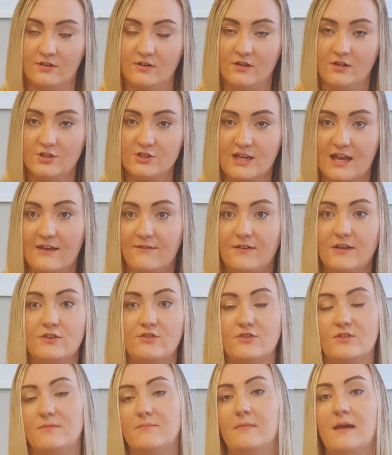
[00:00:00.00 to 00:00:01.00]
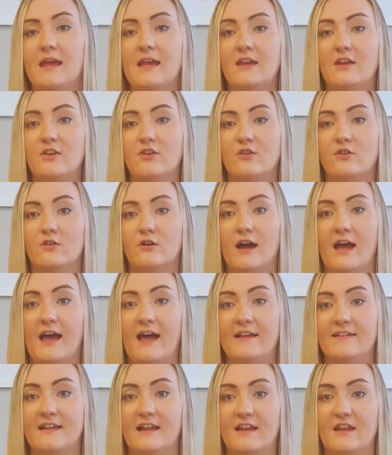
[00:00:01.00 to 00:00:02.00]
Shaving doesn't make your
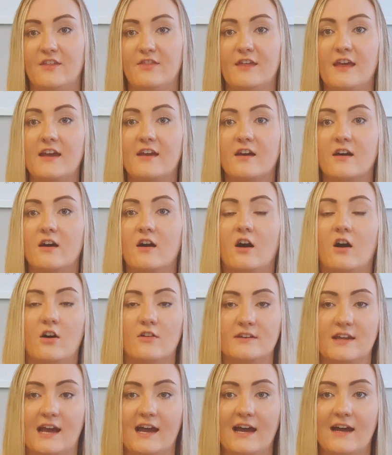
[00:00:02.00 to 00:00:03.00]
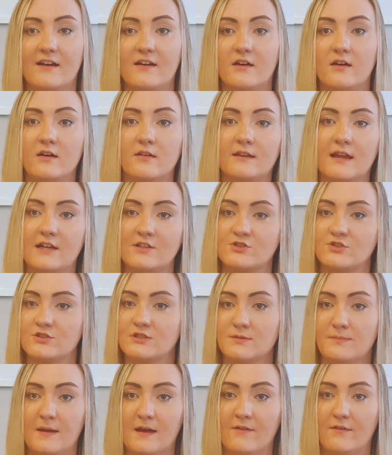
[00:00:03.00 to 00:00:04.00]
hairs any thicker or darker. That's just
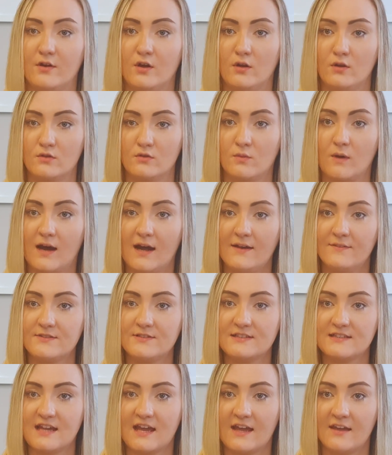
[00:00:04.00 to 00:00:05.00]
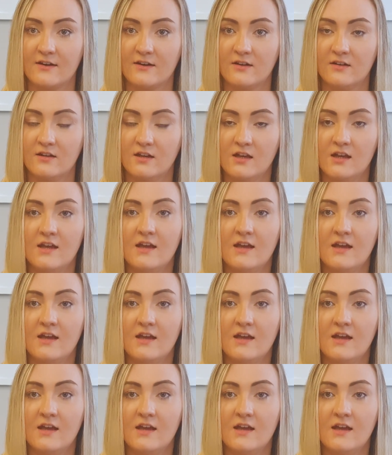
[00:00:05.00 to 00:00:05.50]
a bit of an old wives' tale.